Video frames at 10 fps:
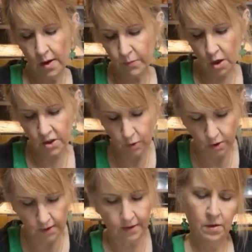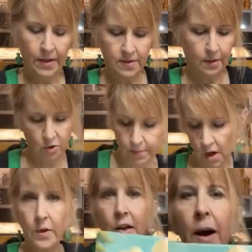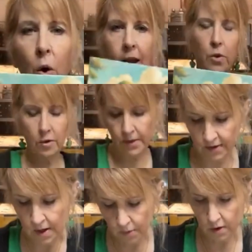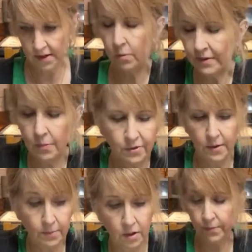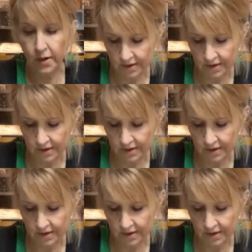Back to sanding, because like I said, there was one area that still had paper on it.